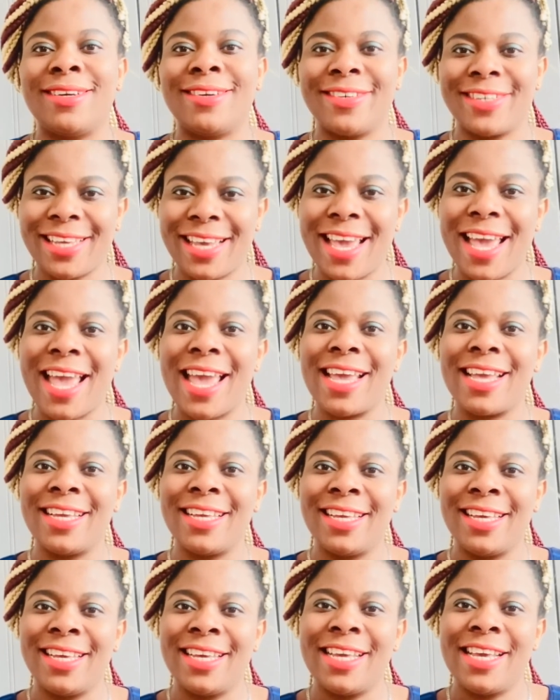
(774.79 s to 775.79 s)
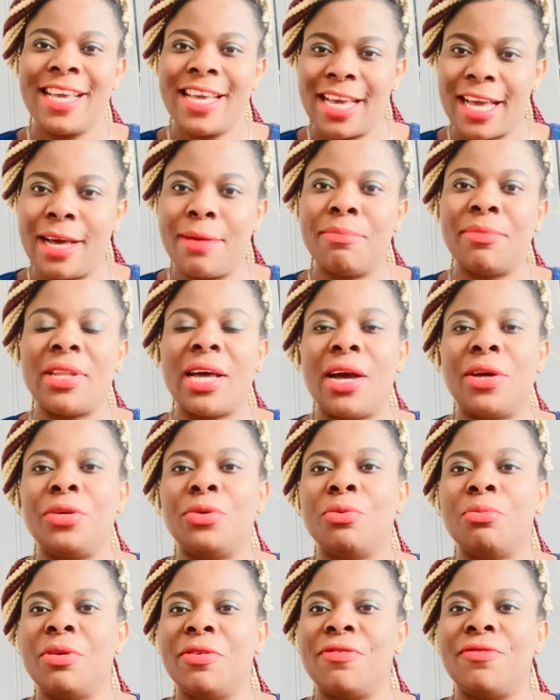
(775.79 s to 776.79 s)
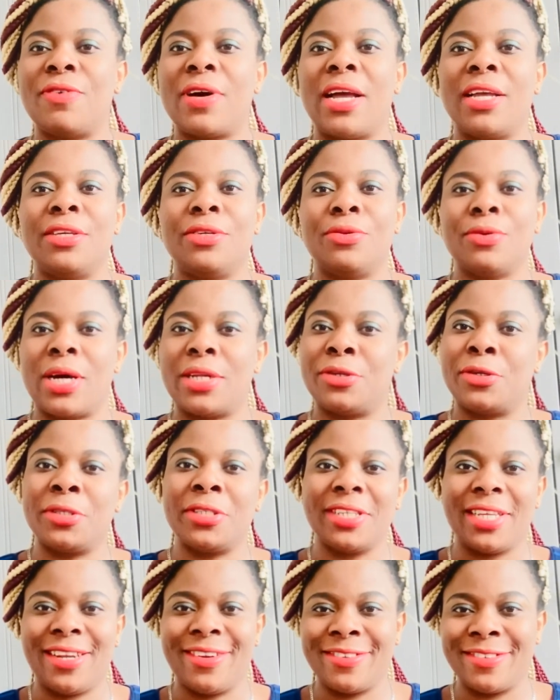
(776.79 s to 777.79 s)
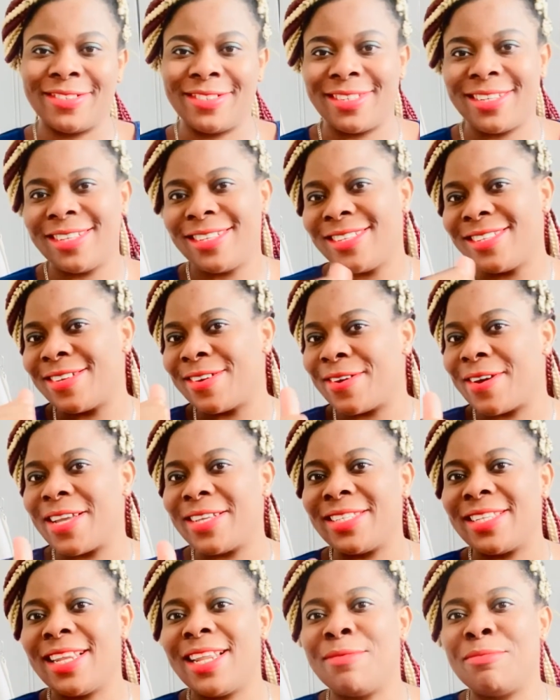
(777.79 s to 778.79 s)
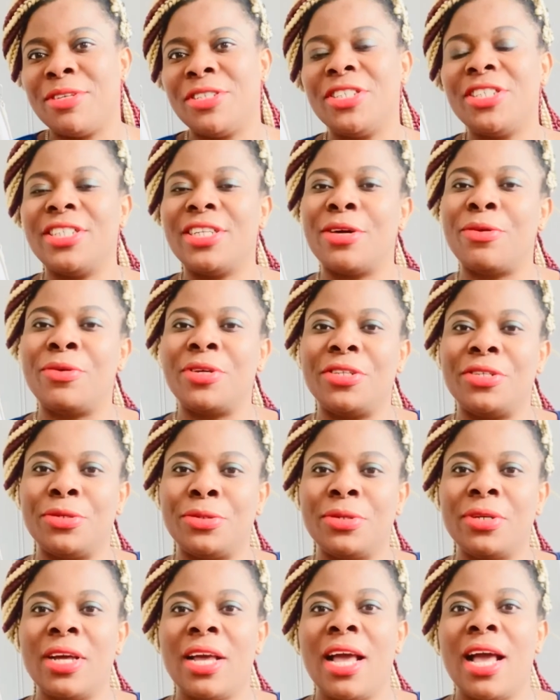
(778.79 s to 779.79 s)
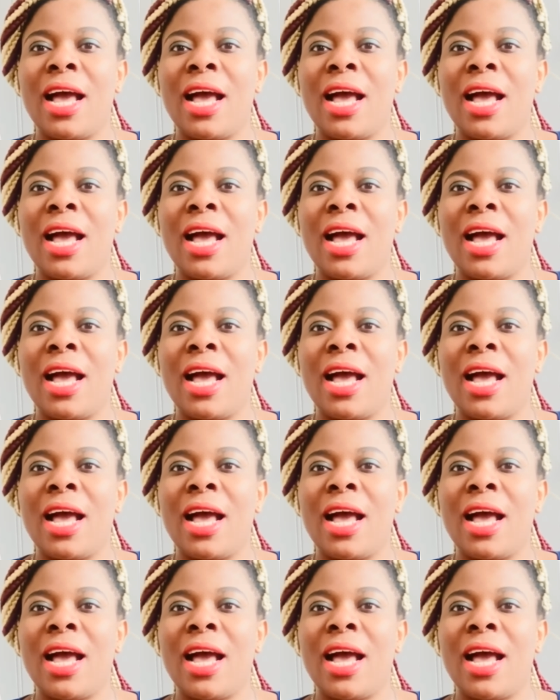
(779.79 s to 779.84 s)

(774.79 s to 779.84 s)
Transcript: Okay, calm down, you'll be fine. You are not alone. So I say, let me share with you.